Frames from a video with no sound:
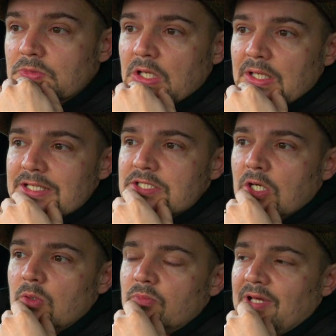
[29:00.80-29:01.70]
you know let's
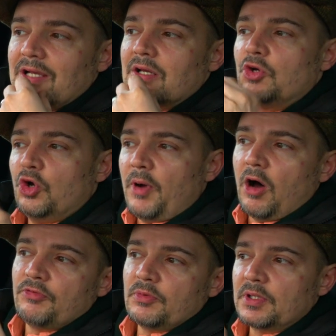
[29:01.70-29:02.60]
hope that can come
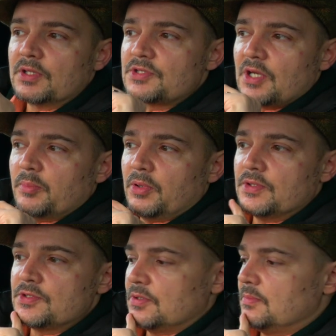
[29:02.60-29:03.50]
off and we can start
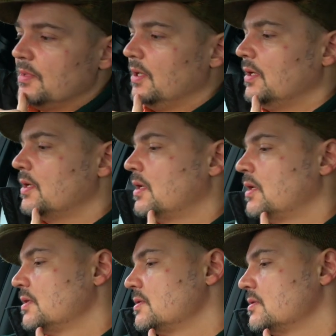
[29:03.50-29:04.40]
putting some uh,
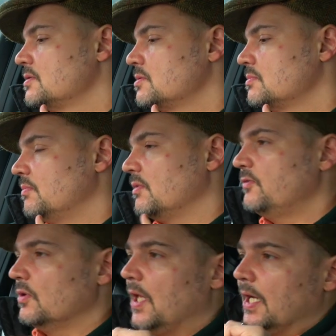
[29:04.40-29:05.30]

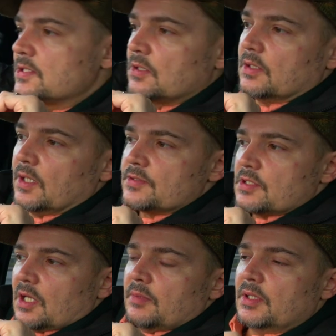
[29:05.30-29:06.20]
full lights on now.
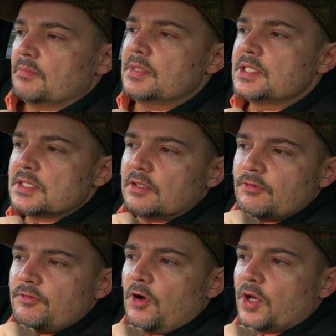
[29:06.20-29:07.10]
It's going to be misty
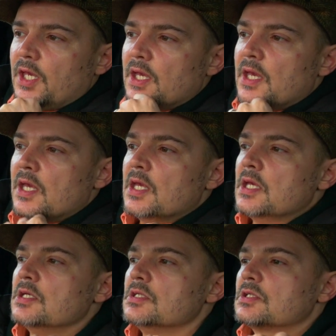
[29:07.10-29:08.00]
foggy.
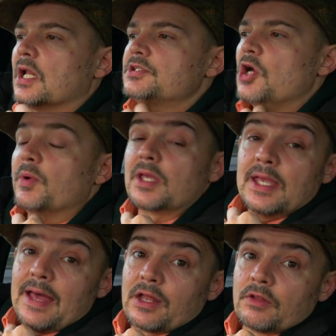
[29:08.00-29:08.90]
So let's hope we can
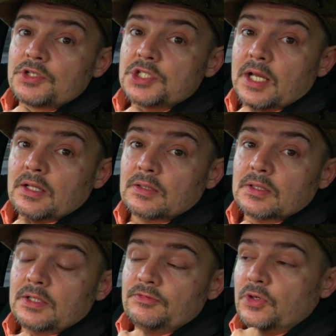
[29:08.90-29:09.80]
get that on the channel
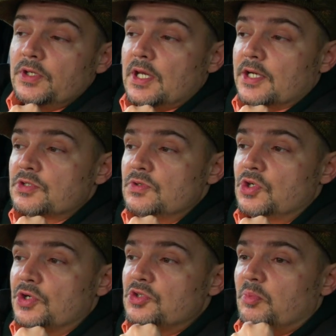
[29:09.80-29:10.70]
for you guys to
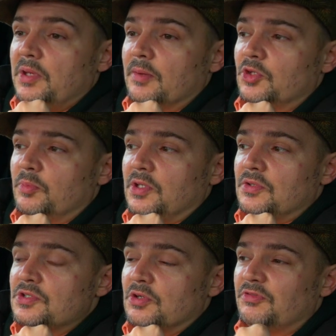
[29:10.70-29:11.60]
enjoy some
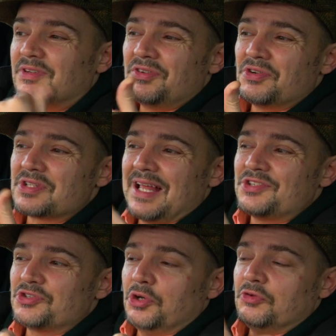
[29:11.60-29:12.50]
BMW stuff. And of course,
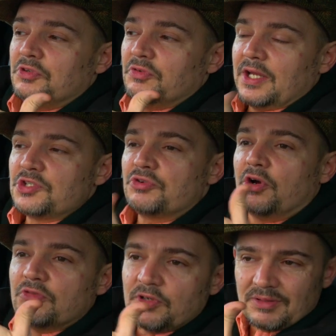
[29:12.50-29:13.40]
Land Rover, Range
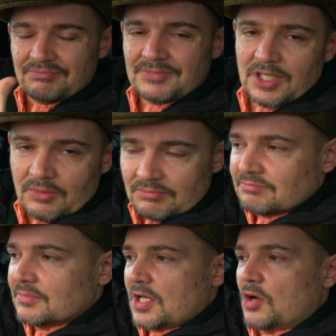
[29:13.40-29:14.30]
Rover, you know,
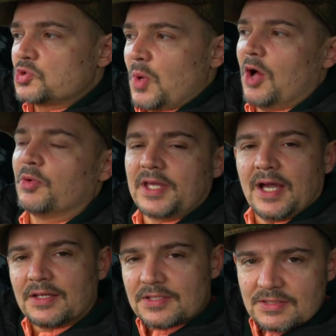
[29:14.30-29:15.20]
goes well with the
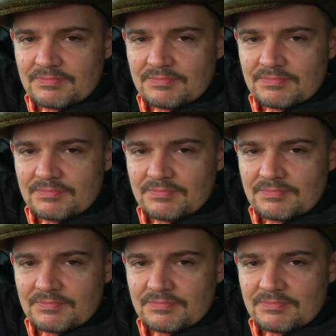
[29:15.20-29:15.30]
kind of